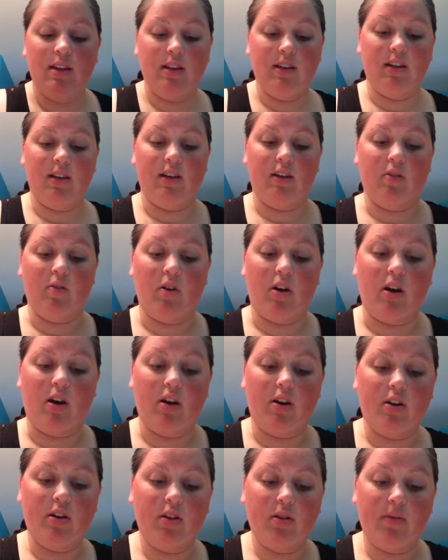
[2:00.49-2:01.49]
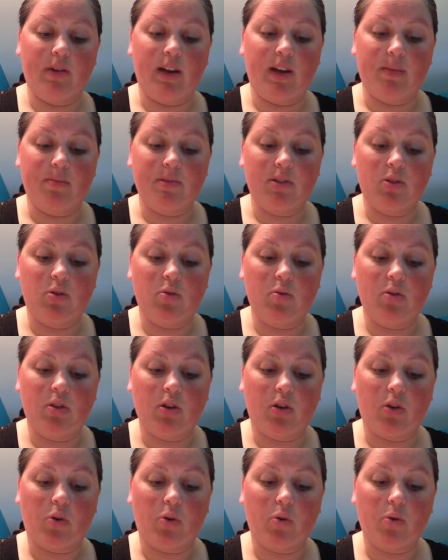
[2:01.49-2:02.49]
And I go all the way up to
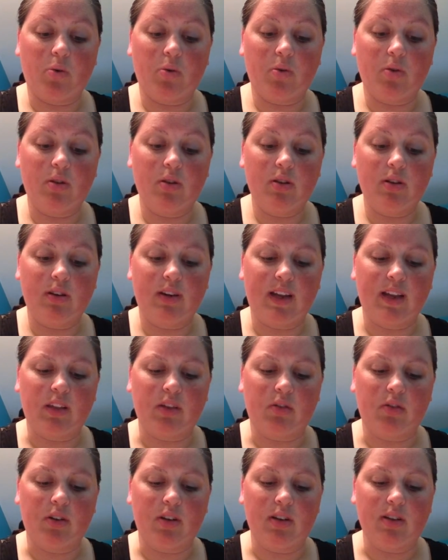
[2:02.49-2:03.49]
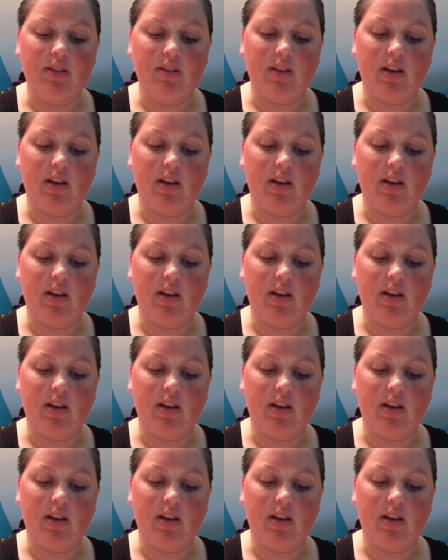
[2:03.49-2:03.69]
the, not the crease,